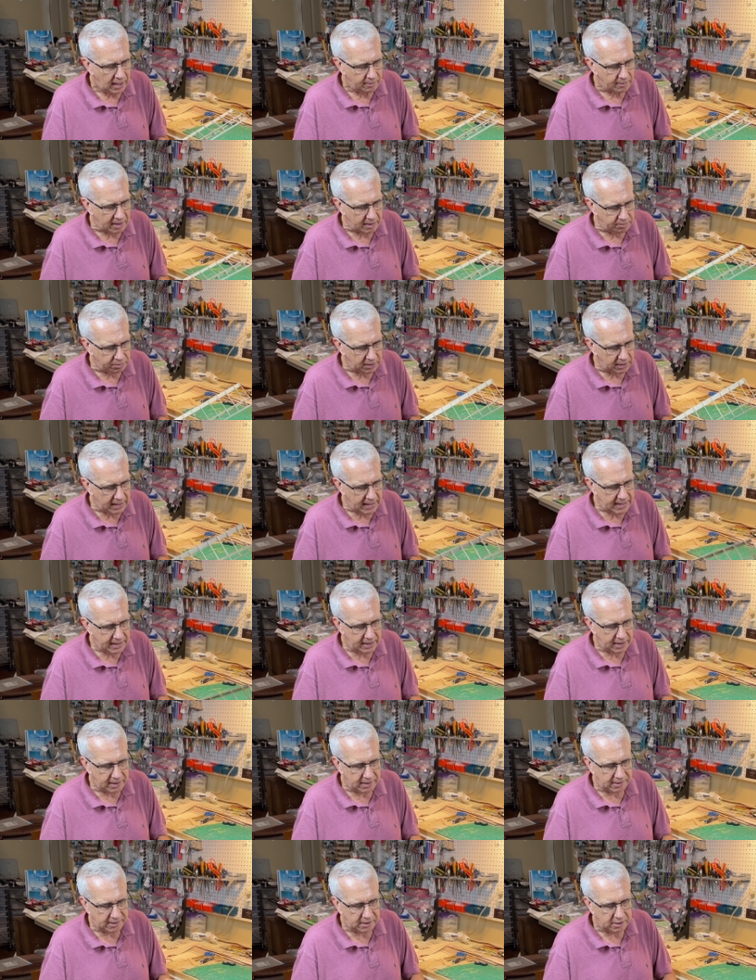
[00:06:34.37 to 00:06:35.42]
my plan
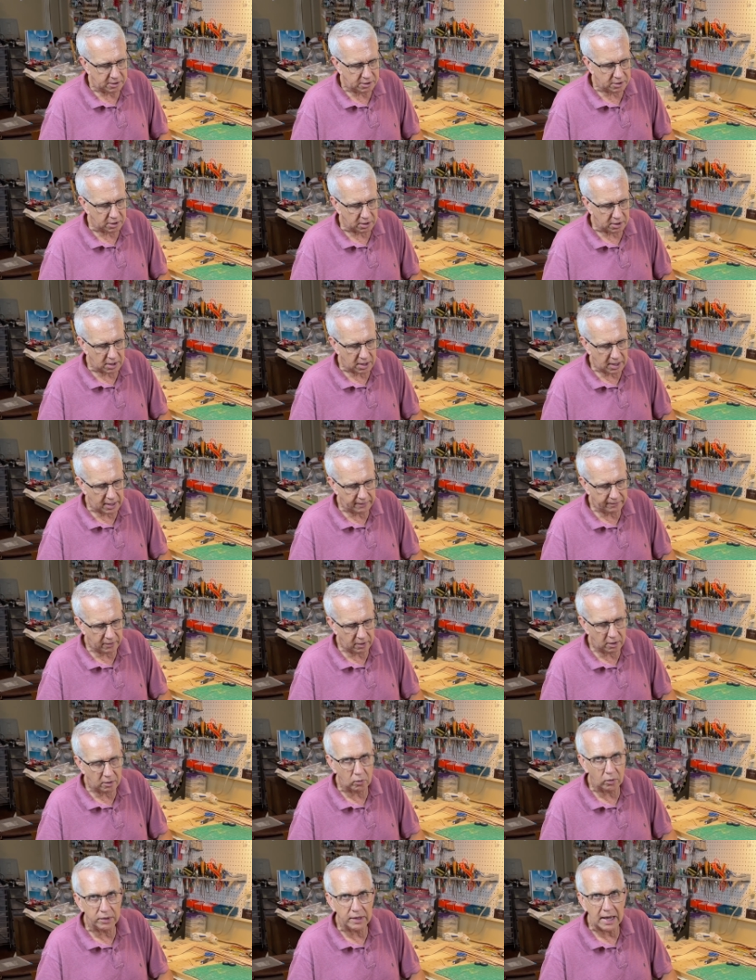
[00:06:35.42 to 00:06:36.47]
is to
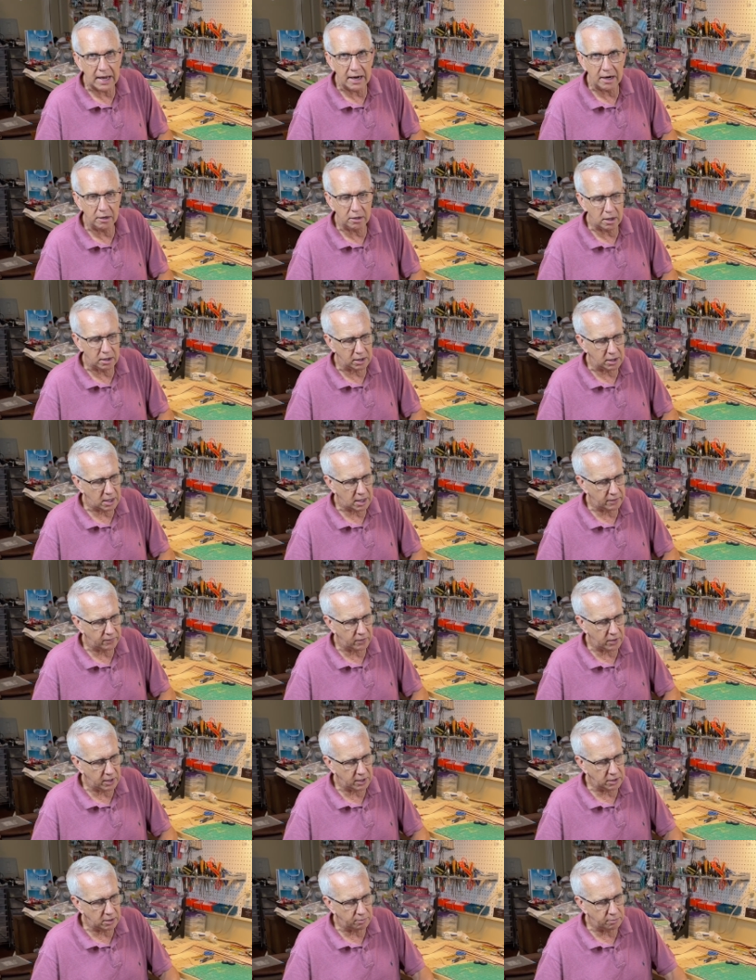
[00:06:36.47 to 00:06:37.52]
cover with iron-on
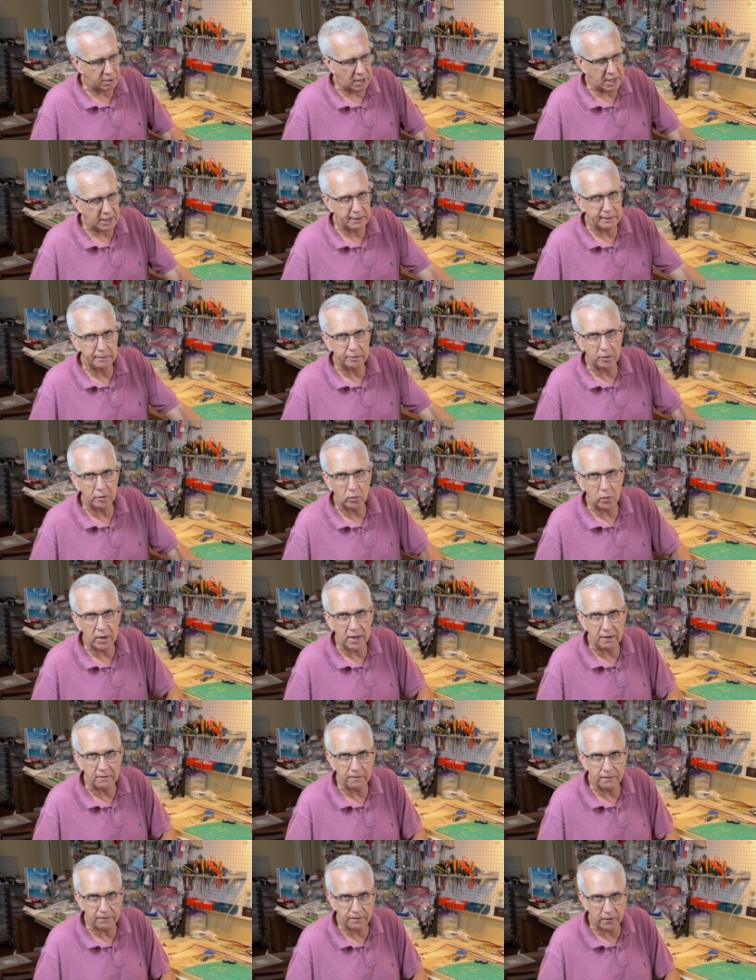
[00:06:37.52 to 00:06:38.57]
covering the bottom of the
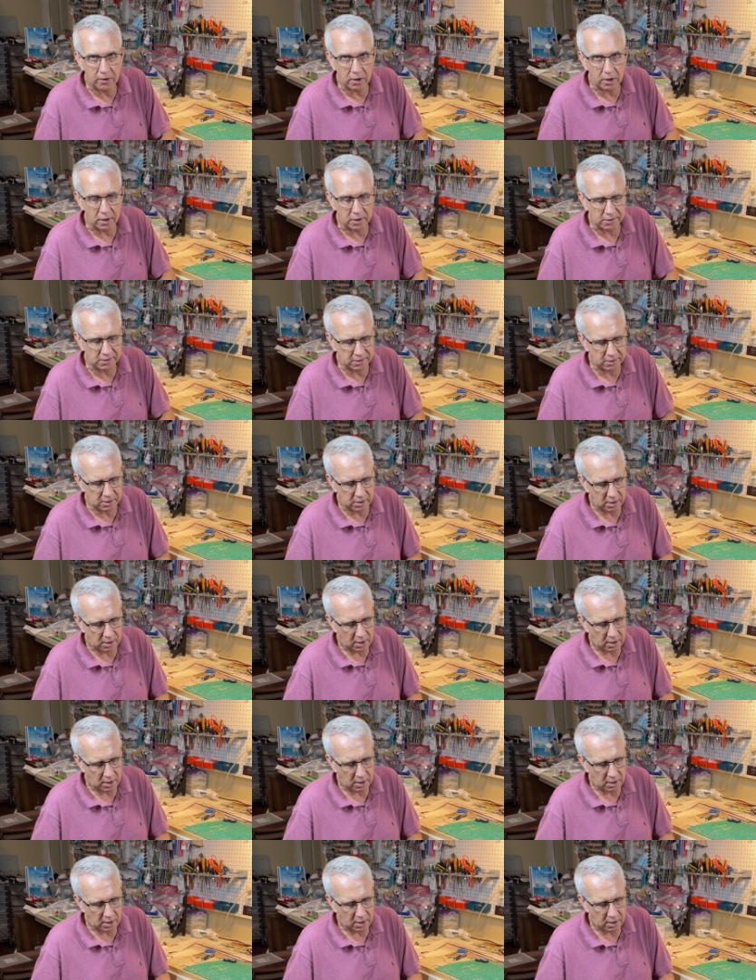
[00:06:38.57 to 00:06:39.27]
wing first,